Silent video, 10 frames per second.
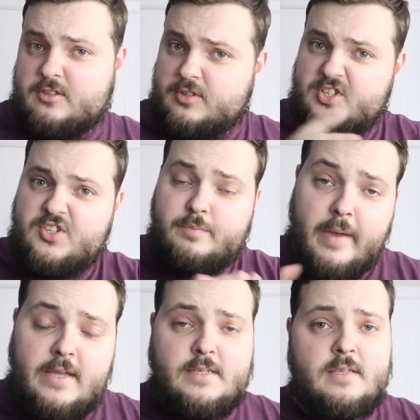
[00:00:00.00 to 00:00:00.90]
So the
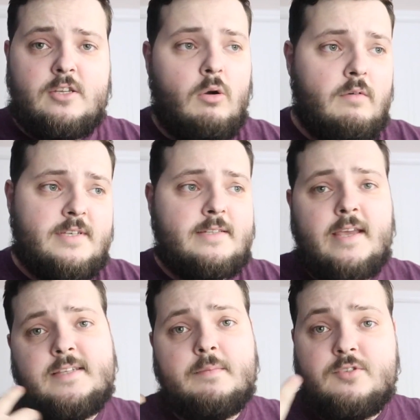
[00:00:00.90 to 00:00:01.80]
space, you know, obviously it
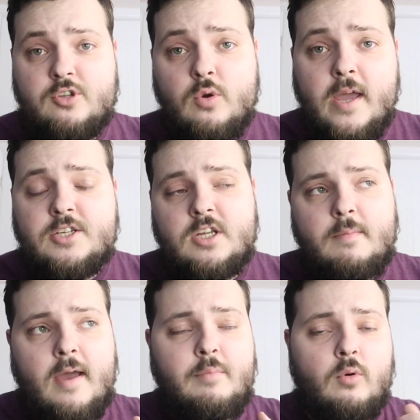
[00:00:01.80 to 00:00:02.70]
takes up 2 HDMI